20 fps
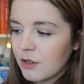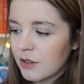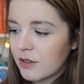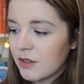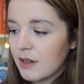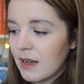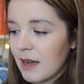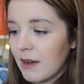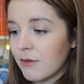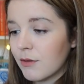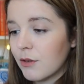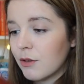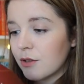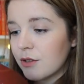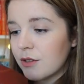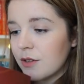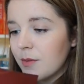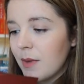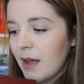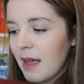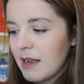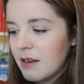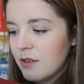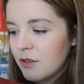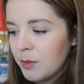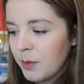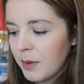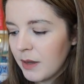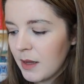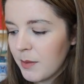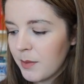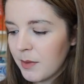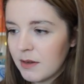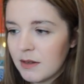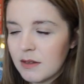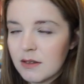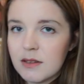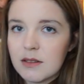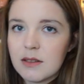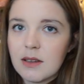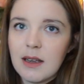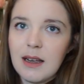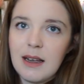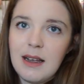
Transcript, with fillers: Doesn't have custom end papers